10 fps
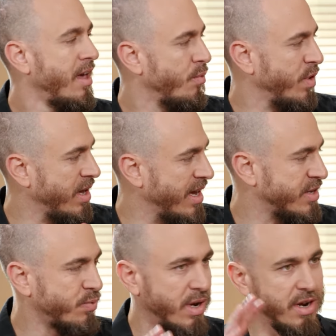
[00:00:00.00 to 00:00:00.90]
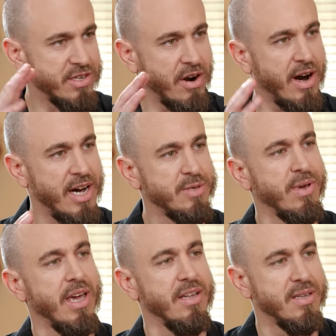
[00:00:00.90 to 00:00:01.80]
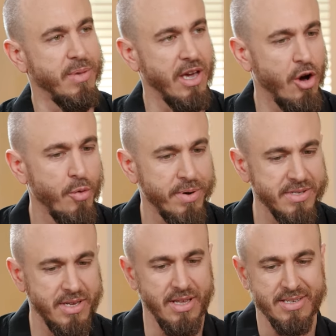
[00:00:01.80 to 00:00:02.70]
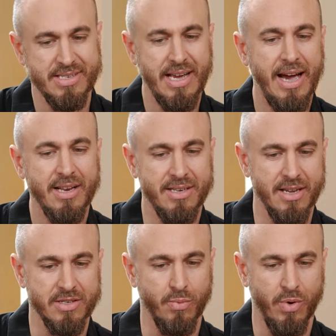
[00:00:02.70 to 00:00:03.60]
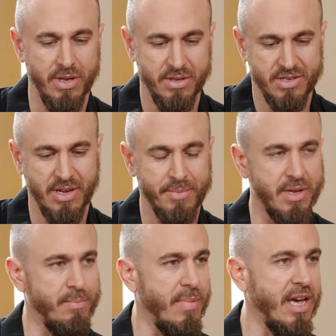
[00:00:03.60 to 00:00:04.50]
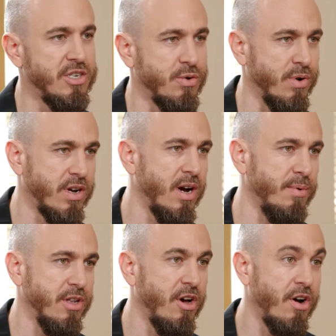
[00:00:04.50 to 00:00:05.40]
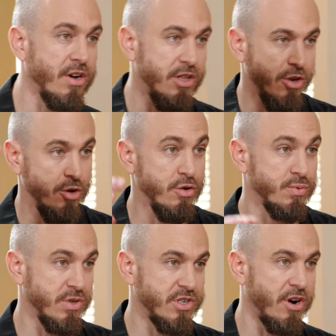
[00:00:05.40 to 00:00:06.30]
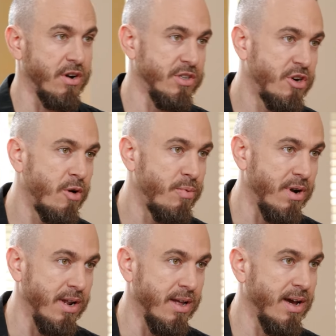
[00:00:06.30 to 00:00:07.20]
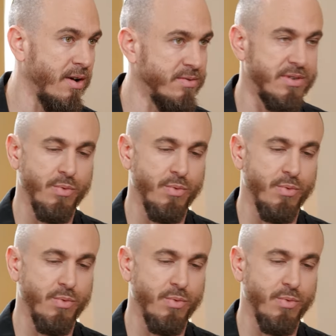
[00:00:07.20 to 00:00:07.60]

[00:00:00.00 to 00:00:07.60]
we as we as our eyes began to be open to these tactics when something major would come along and the news would start interpreting it was,